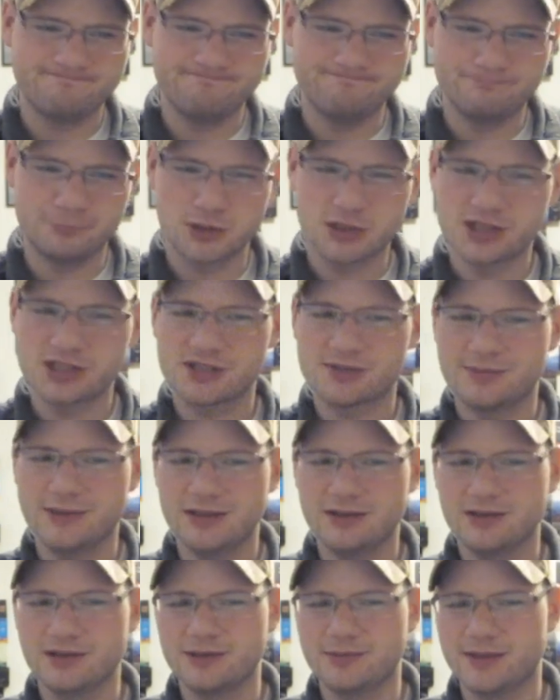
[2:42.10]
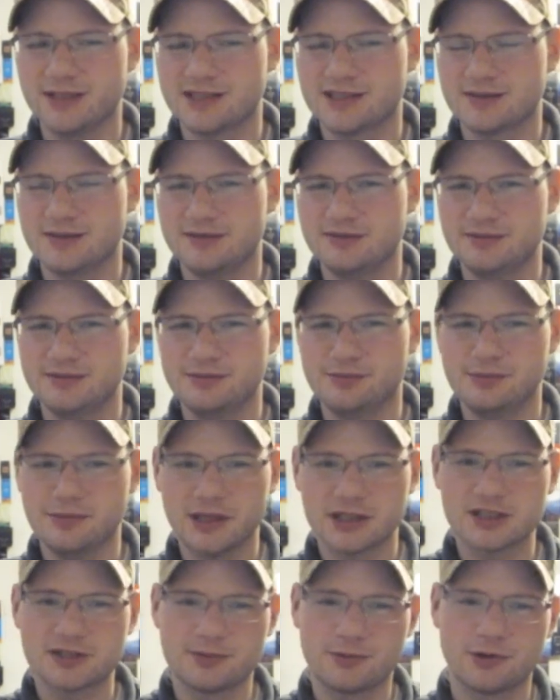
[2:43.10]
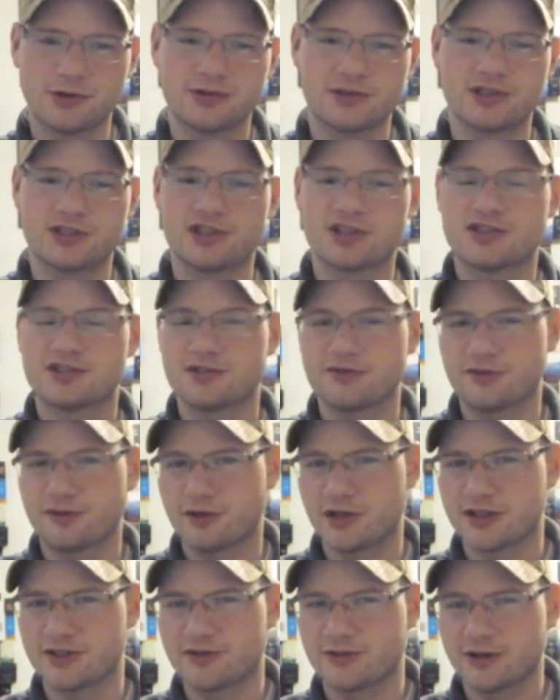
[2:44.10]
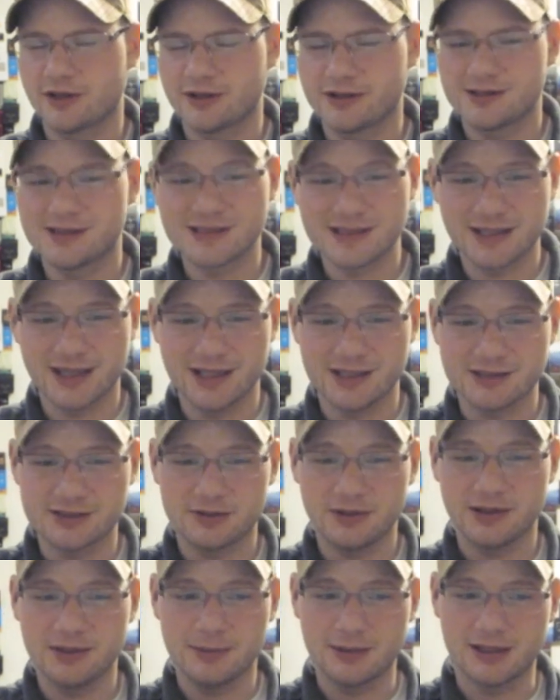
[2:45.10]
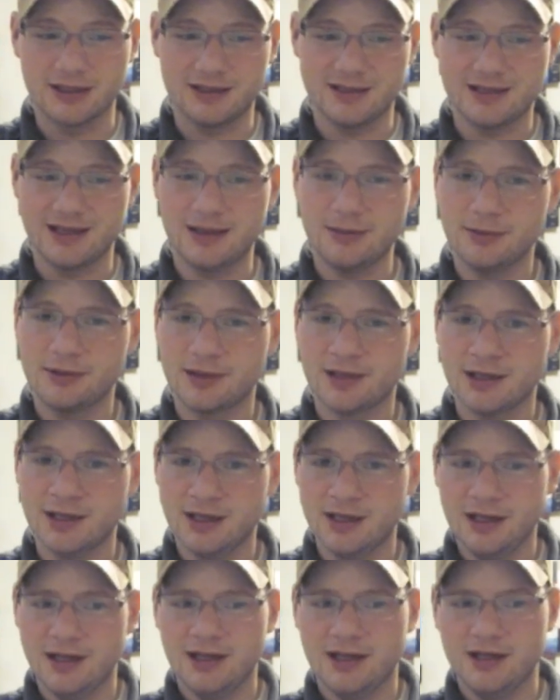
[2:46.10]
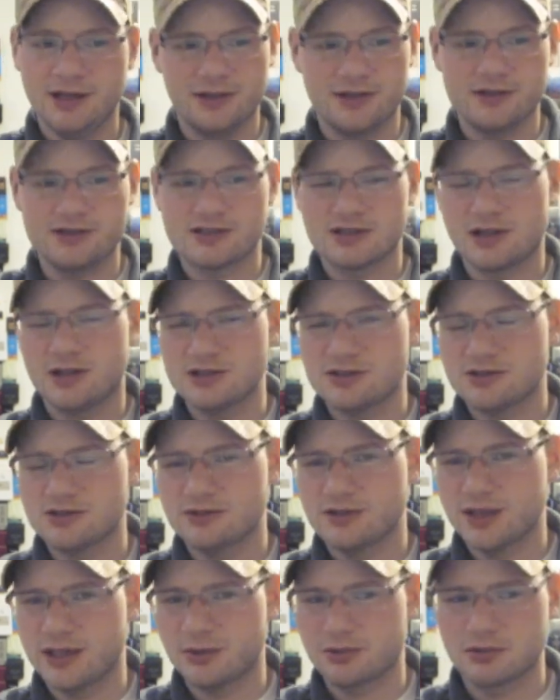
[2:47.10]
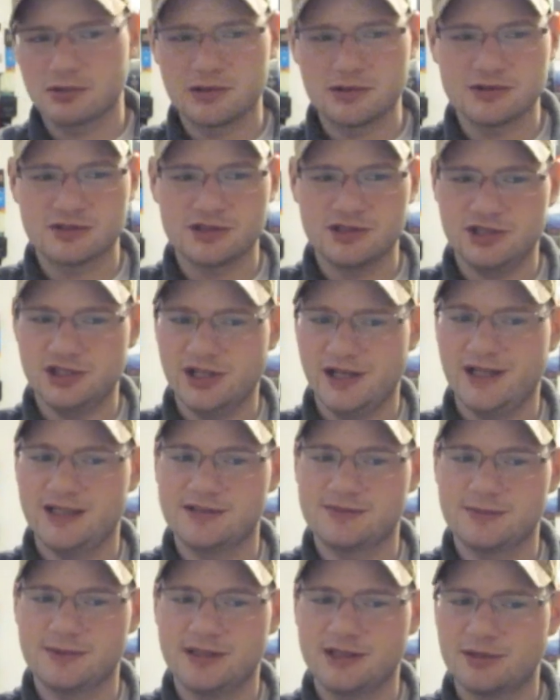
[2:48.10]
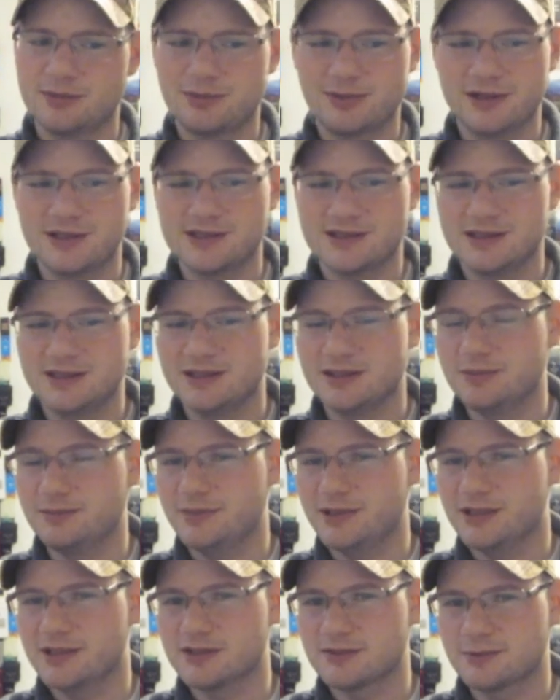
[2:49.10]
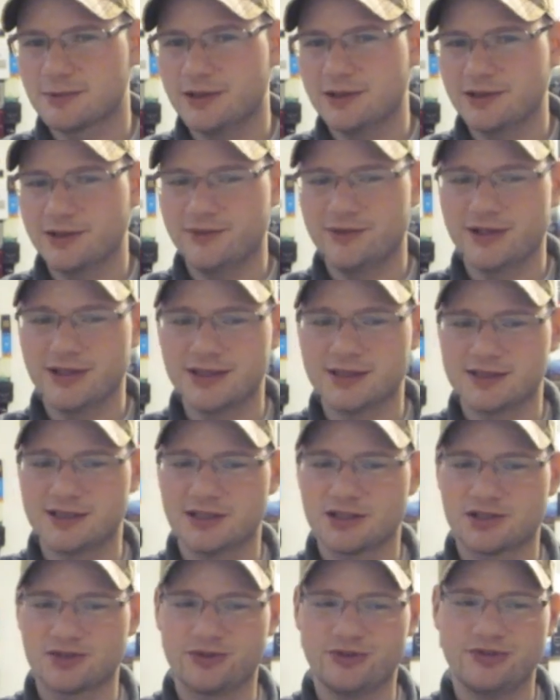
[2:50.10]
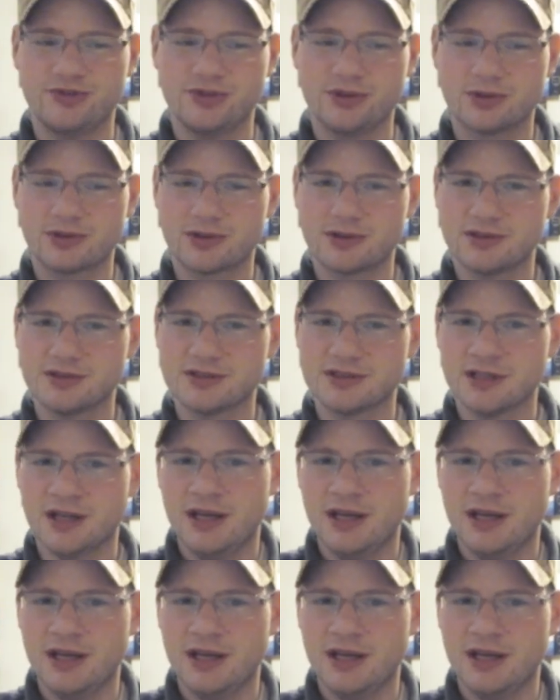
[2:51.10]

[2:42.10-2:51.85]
birch smell that makes it much more than just a fresh fragrance and adds quite a bit of depth. There's also that rose and jasmine there present in the mid as well, giving a touch of florals,